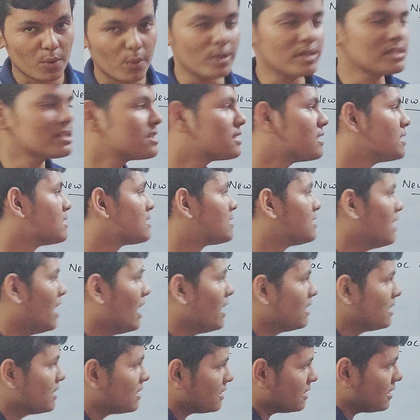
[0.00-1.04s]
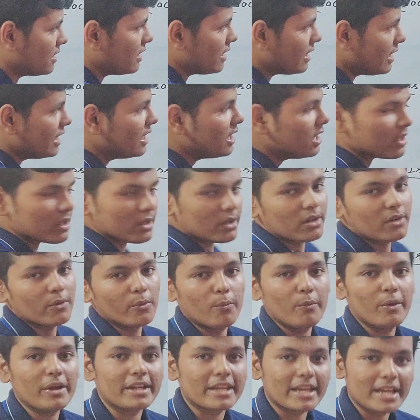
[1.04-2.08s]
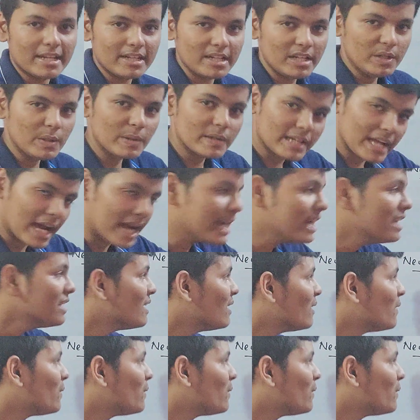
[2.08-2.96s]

coincidence that the year when Galileo died